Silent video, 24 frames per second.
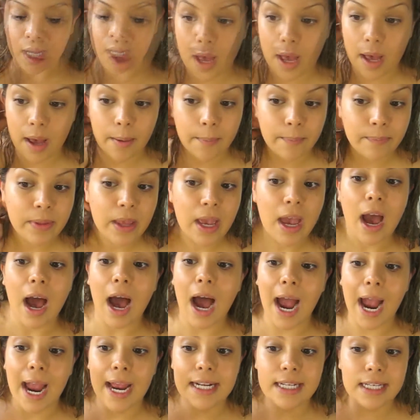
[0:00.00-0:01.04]

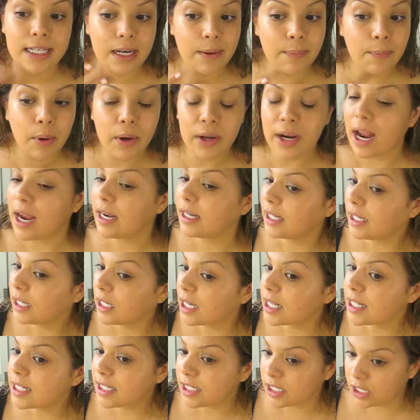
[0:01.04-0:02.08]
I didn't put any
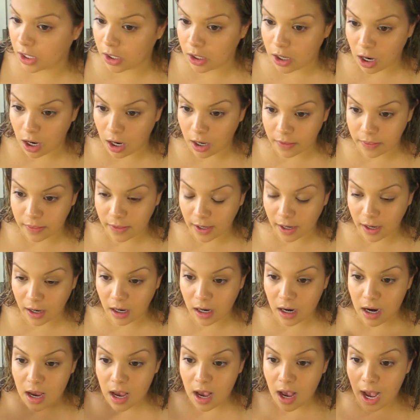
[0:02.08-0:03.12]
concealer on
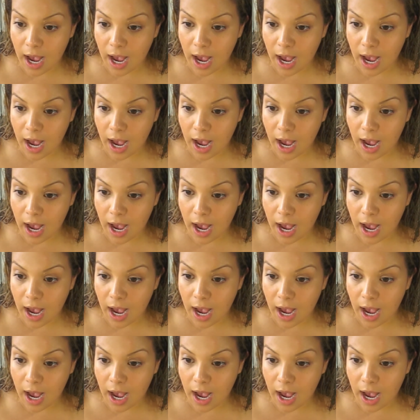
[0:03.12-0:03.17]
there.